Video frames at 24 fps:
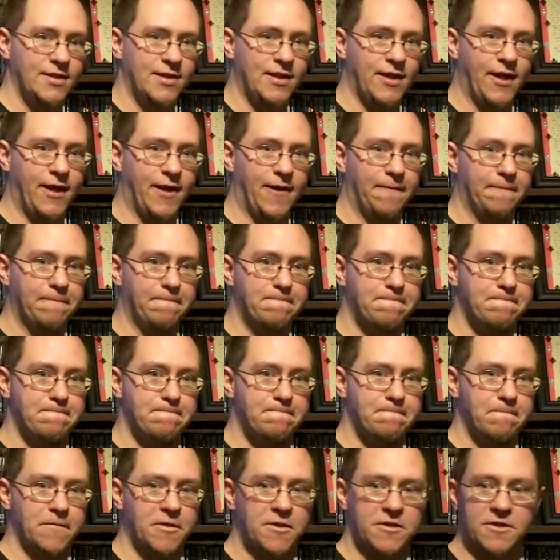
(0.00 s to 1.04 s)
yeah,
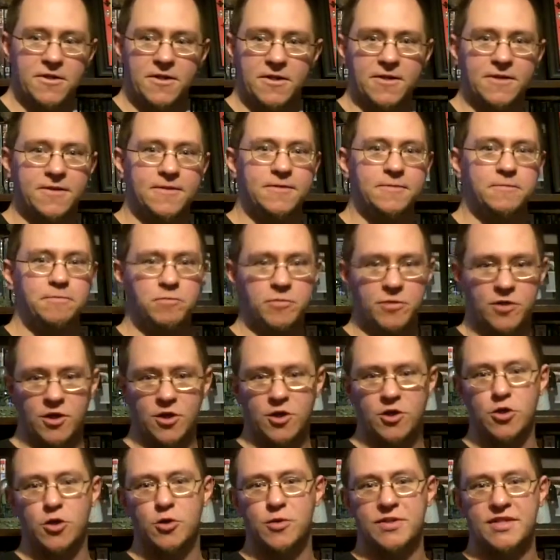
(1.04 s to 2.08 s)
just gonna gonna
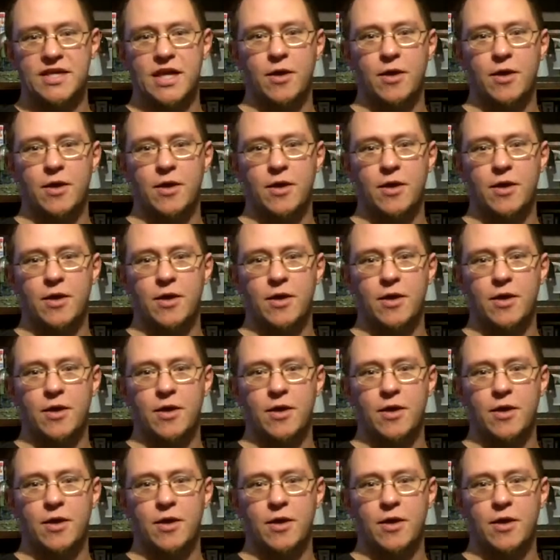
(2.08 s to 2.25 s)
close